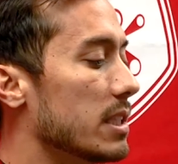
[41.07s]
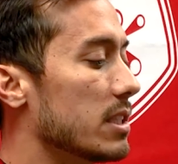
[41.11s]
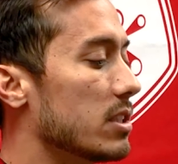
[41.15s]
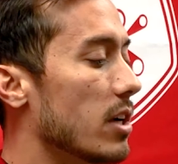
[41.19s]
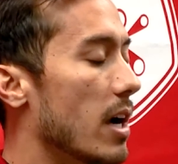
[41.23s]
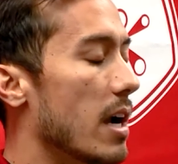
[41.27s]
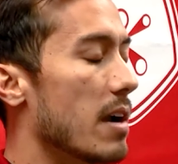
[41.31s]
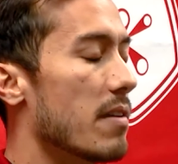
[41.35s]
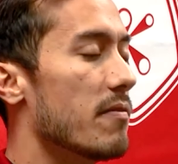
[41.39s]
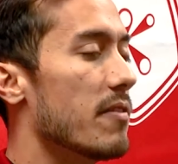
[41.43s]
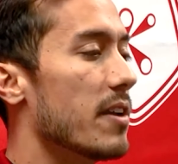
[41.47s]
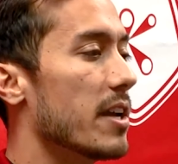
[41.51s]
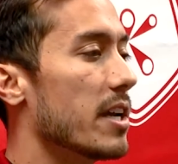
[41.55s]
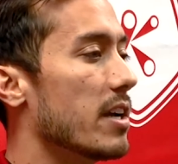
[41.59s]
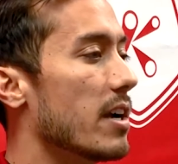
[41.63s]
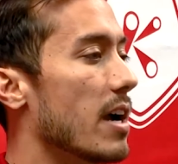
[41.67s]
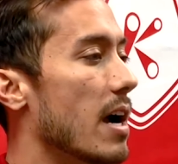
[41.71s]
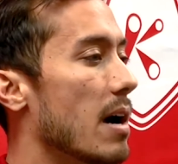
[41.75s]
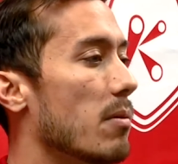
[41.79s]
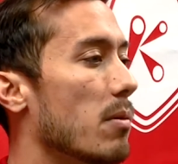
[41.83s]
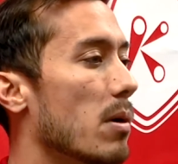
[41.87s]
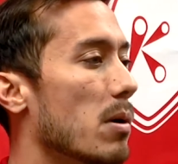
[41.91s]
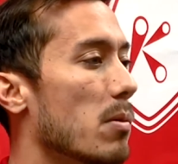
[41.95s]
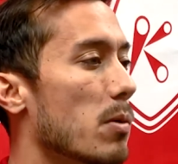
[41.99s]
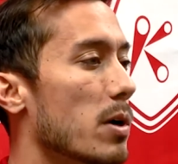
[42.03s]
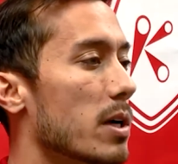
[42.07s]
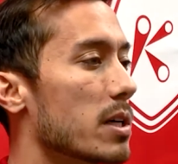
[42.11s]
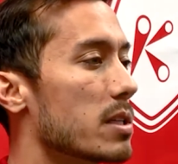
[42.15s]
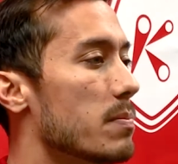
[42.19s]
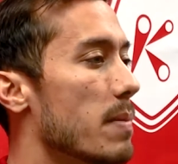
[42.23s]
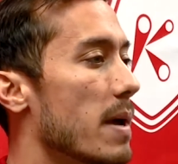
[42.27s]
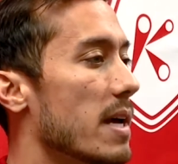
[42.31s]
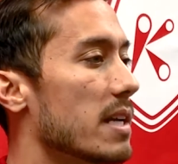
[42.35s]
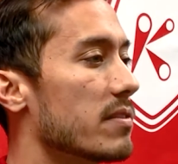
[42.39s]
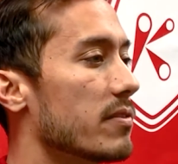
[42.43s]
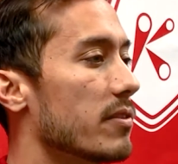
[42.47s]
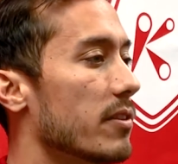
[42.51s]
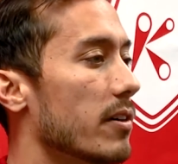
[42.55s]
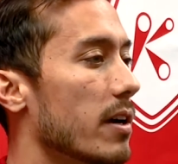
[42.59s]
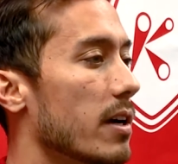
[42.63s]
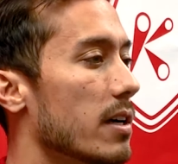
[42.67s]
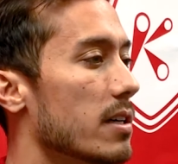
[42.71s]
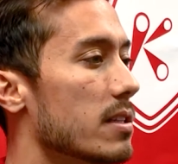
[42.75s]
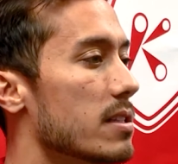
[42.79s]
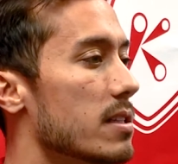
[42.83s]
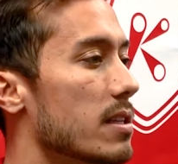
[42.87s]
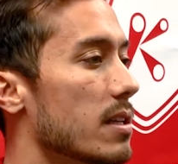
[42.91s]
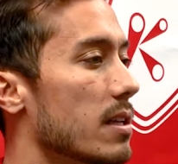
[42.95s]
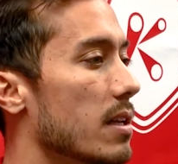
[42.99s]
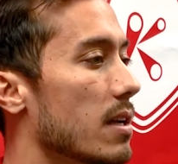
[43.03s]
just trying to figure out what works best for
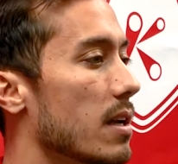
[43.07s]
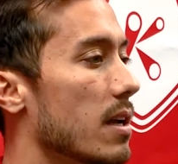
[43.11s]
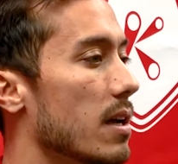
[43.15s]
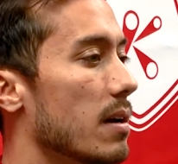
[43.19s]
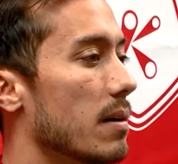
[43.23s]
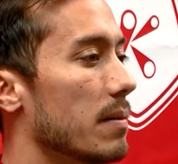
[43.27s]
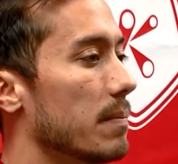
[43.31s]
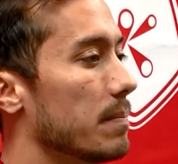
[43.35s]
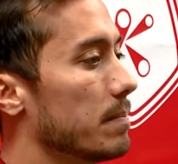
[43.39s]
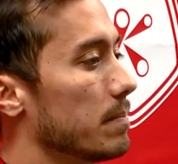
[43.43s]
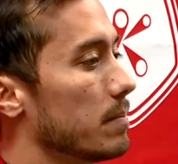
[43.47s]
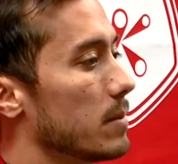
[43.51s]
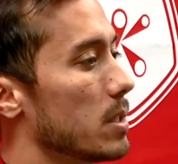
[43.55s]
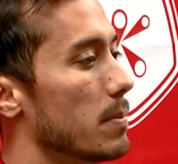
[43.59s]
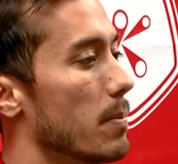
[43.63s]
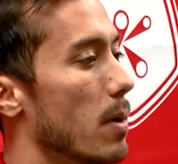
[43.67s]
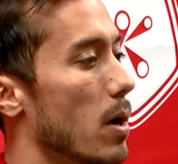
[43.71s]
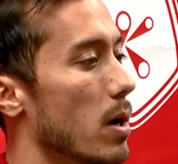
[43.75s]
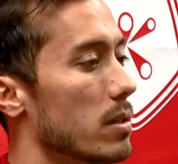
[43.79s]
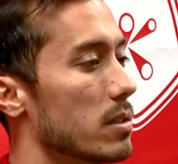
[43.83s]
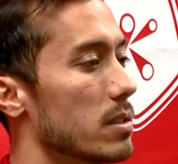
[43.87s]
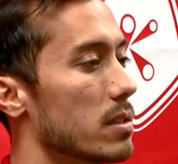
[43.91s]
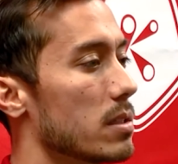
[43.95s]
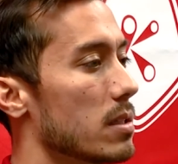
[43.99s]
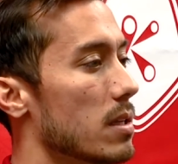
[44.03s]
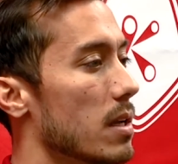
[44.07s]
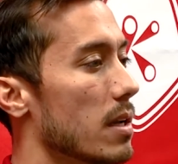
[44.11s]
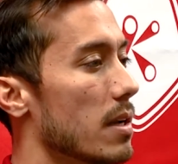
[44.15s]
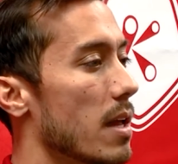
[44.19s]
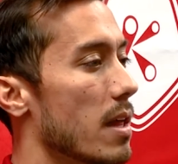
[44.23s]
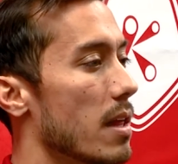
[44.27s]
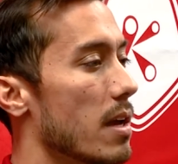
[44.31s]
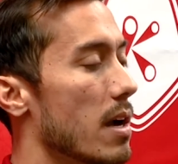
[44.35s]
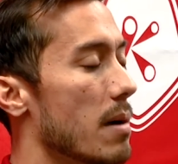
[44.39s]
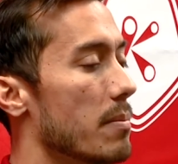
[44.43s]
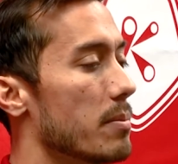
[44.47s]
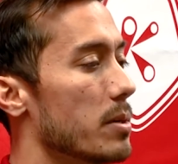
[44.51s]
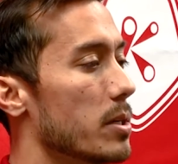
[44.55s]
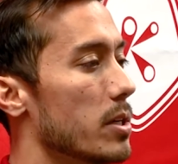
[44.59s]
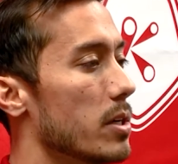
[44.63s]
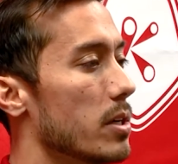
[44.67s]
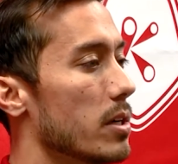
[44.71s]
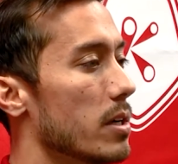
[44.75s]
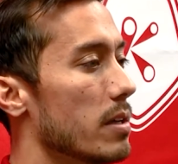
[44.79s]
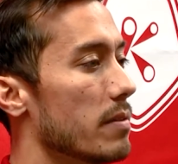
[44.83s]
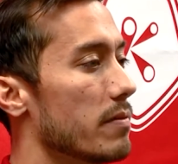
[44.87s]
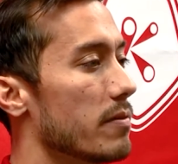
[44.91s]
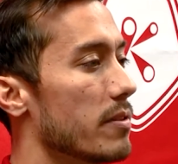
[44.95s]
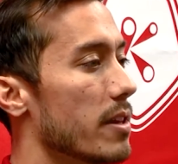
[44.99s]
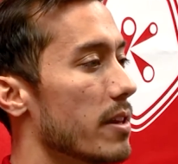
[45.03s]
us, and um, tomorrow's another opportunity